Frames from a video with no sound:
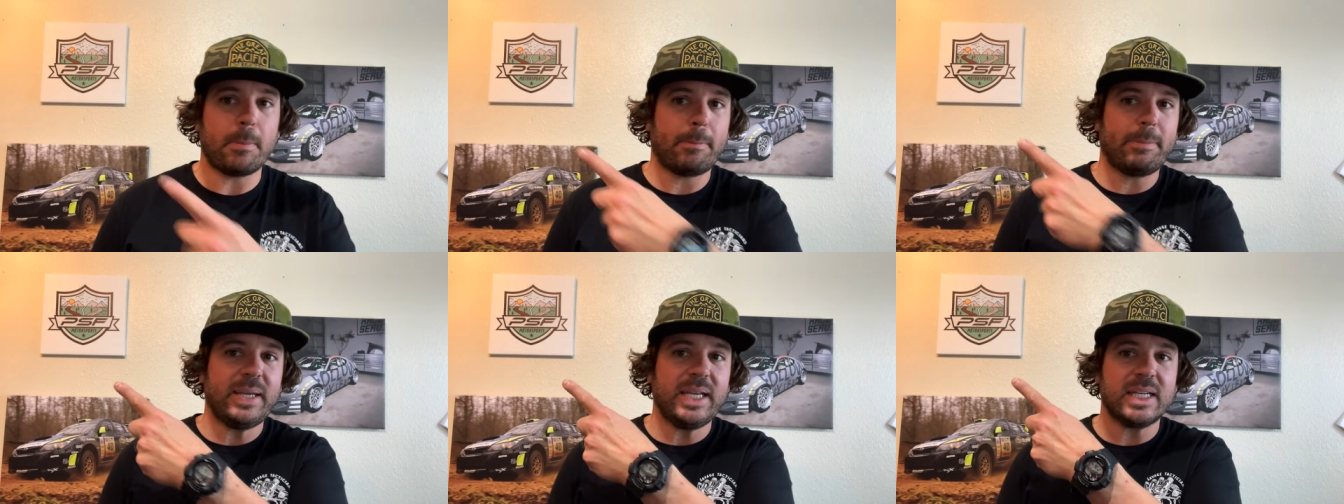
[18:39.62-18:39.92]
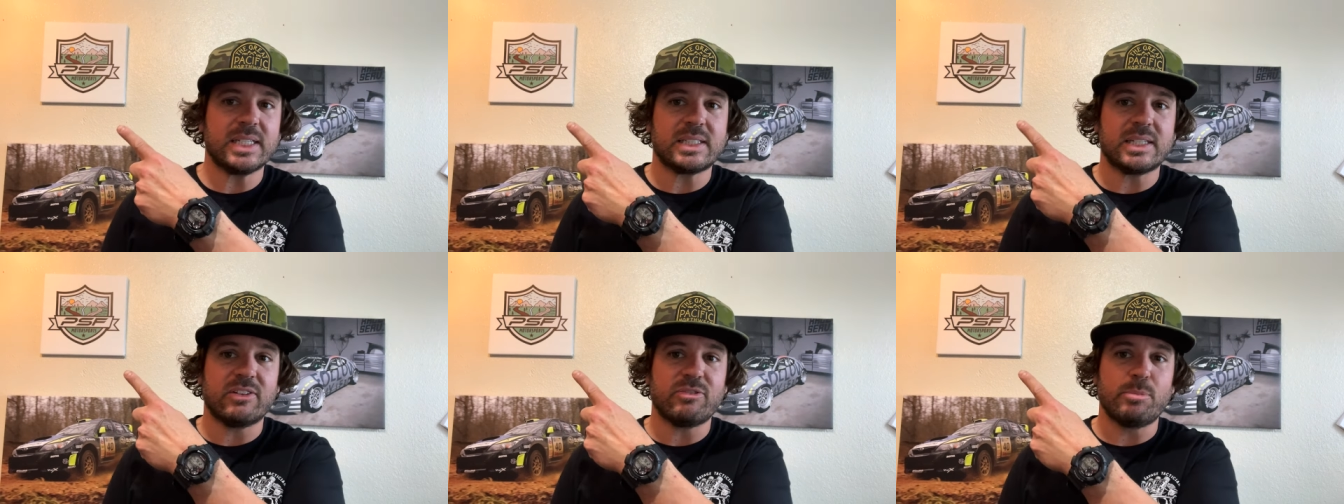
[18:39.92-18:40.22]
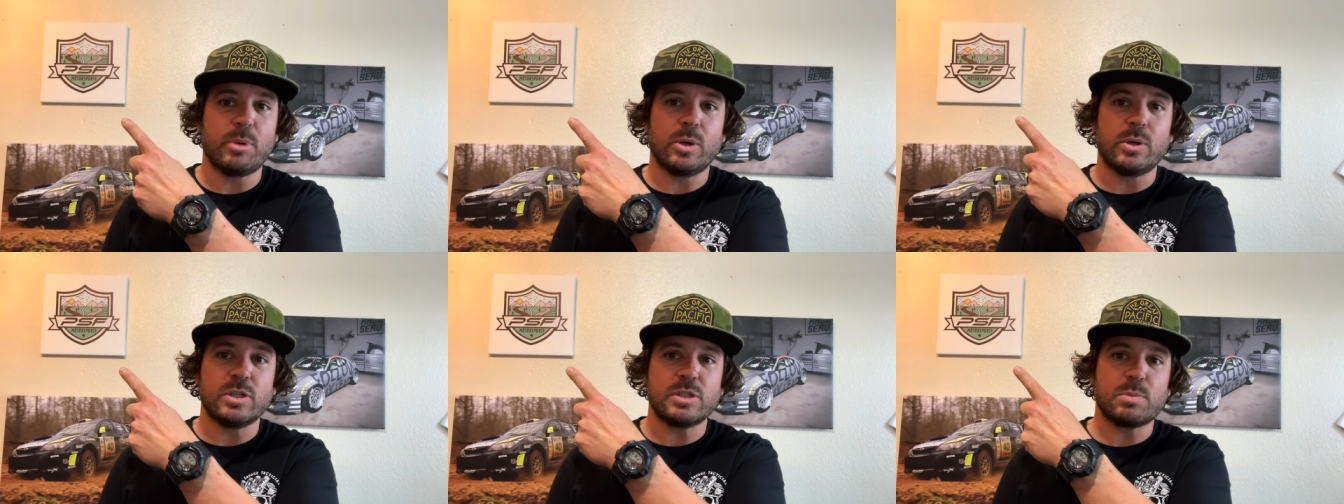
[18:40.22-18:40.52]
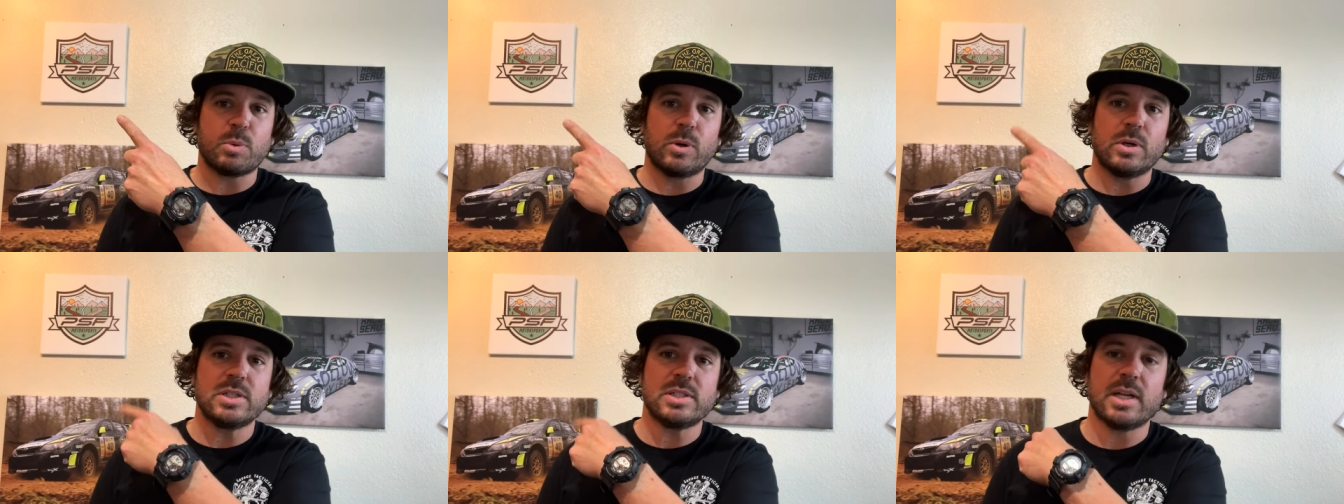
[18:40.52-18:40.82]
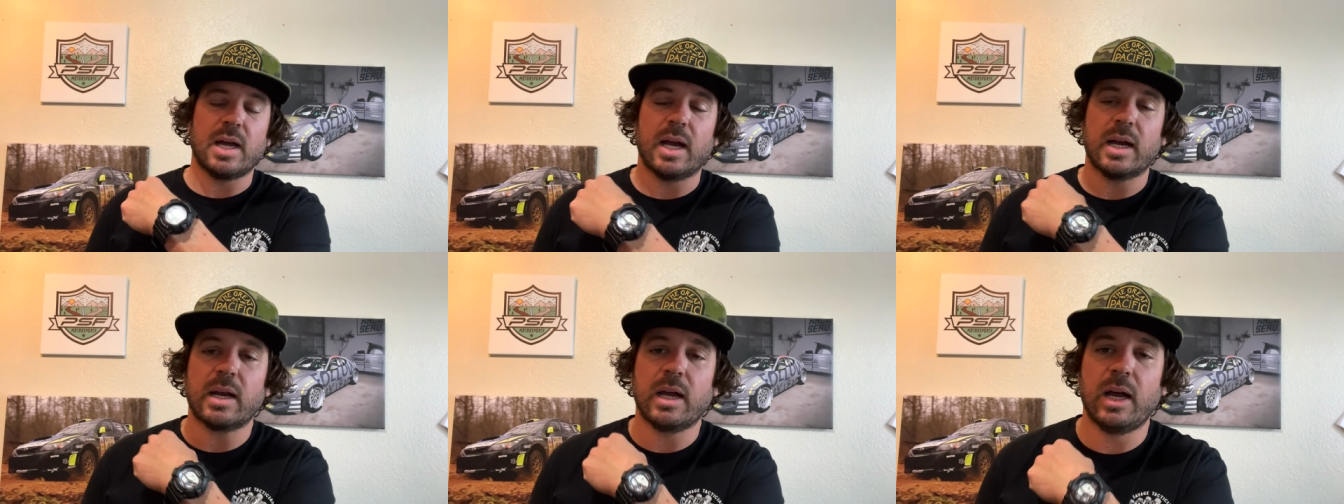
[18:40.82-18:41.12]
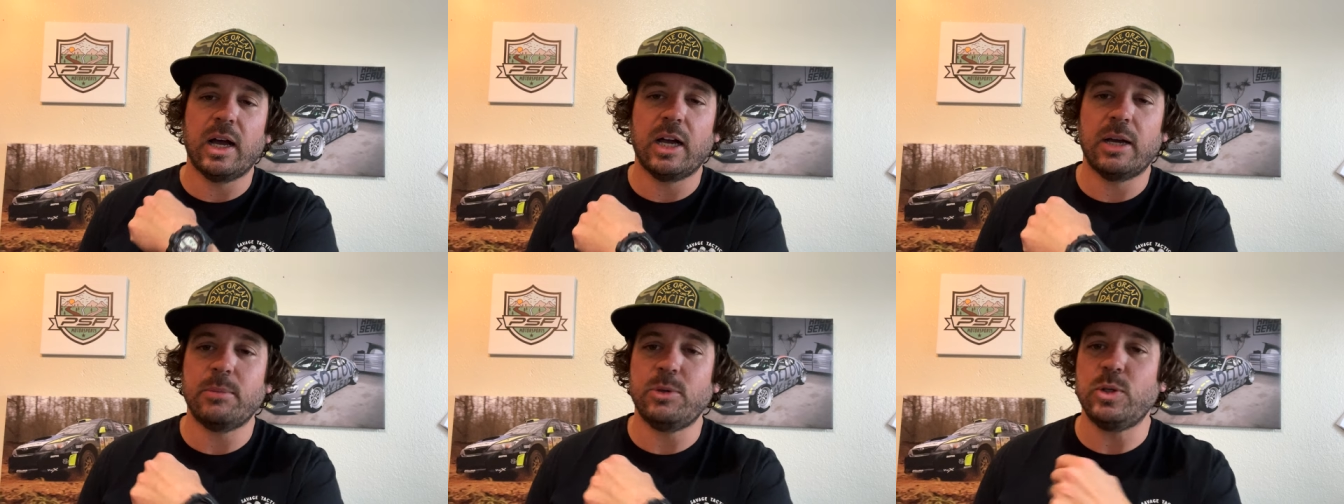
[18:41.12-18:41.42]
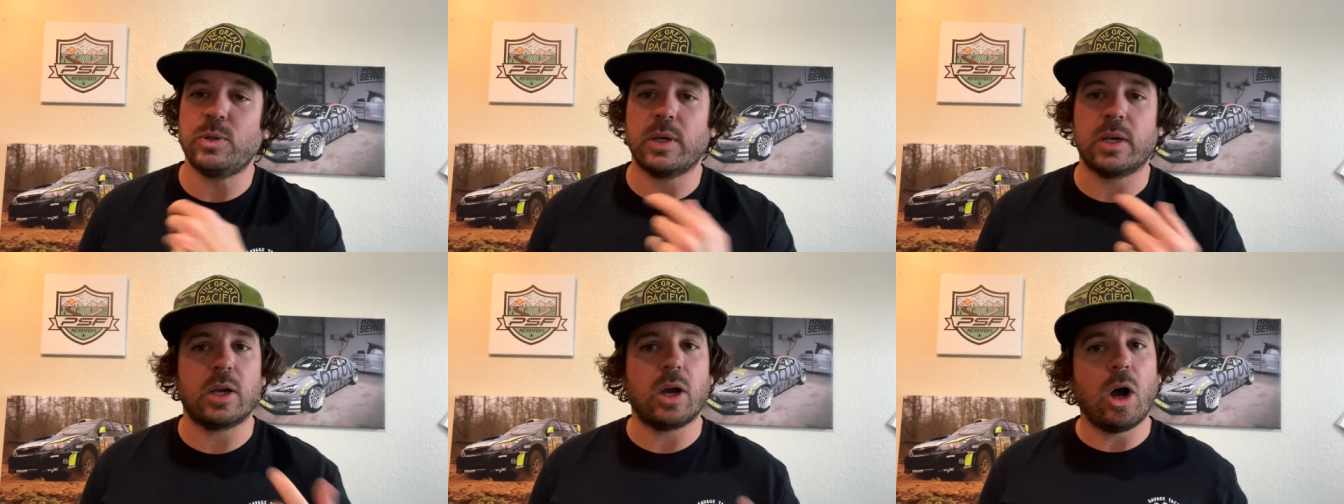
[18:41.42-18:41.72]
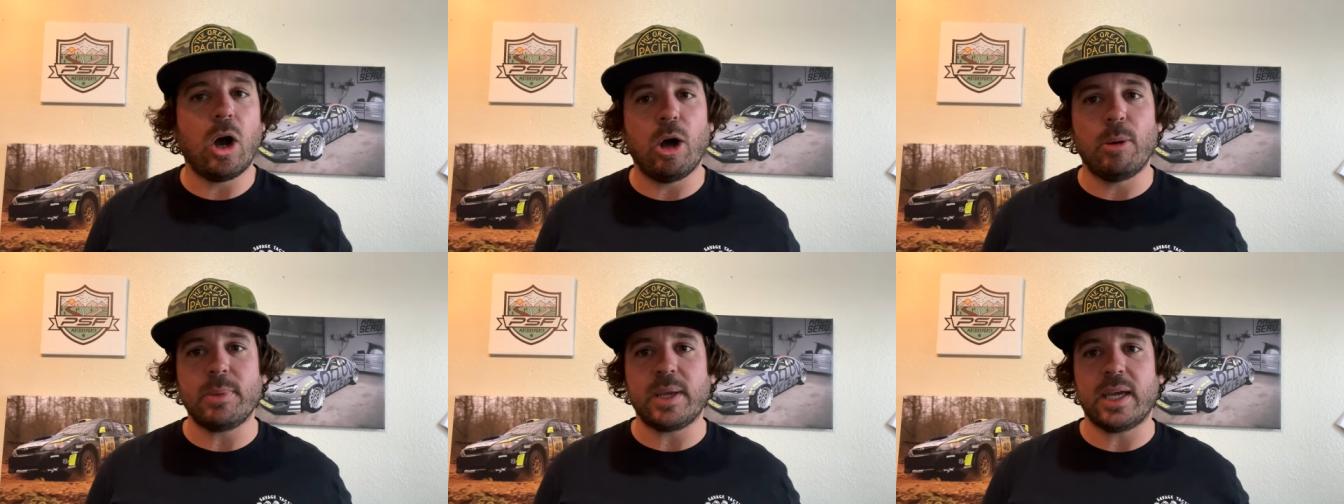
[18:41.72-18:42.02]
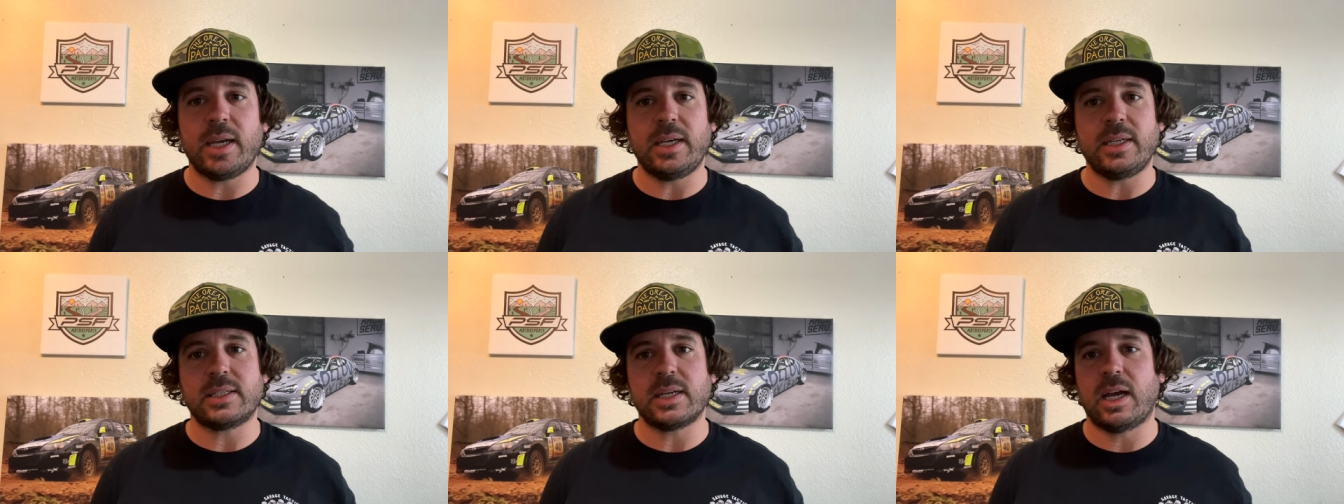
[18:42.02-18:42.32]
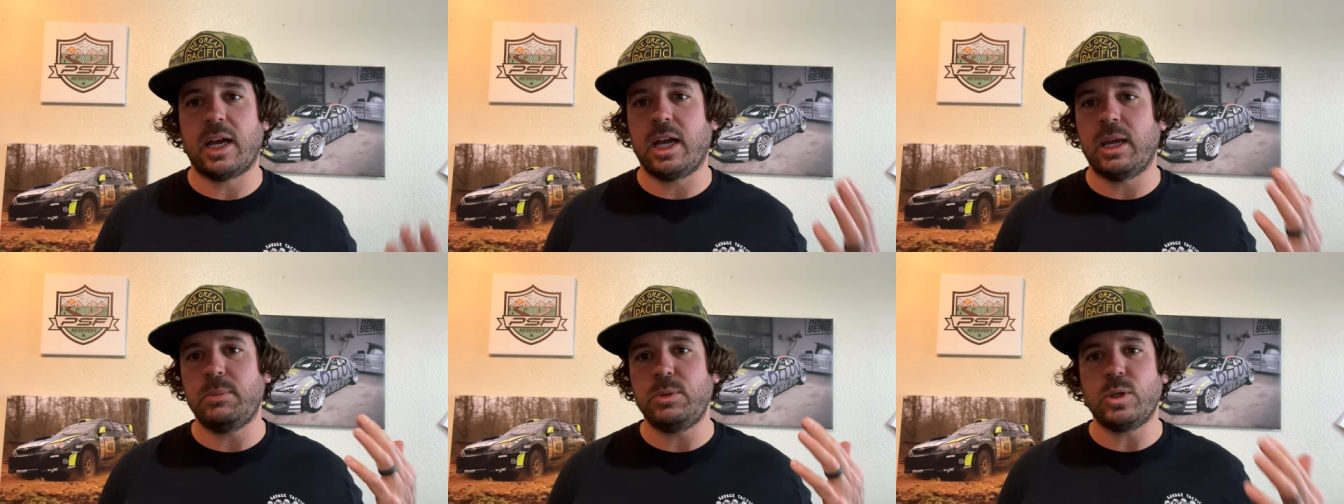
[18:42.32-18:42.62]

psfmotorsports.com. You can call me anytime.